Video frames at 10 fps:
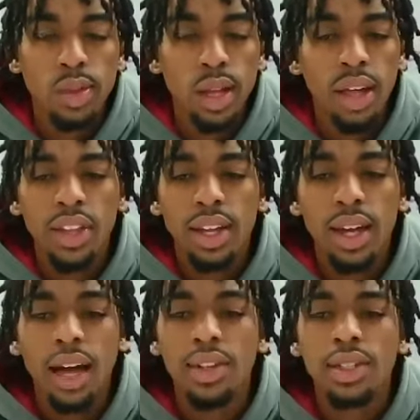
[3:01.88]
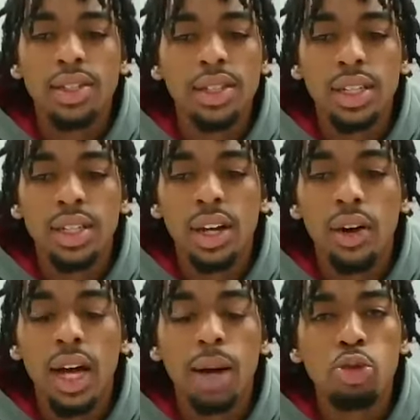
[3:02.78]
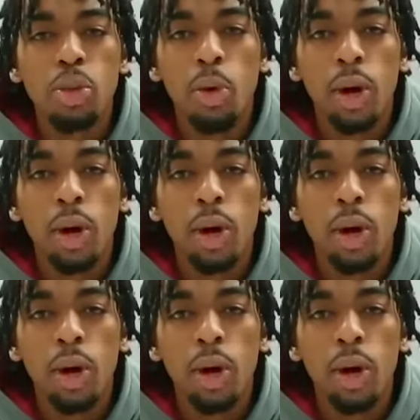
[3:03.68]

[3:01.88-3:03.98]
I think, obviously, you know, it comes with more